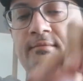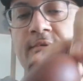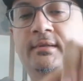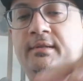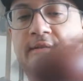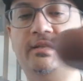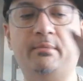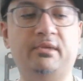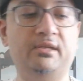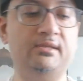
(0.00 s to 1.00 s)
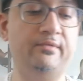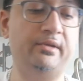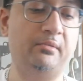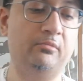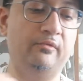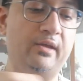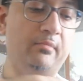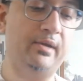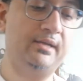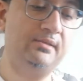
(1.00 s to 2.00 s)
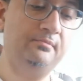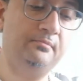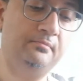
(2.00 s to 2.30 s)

Let me see if I can move that back some.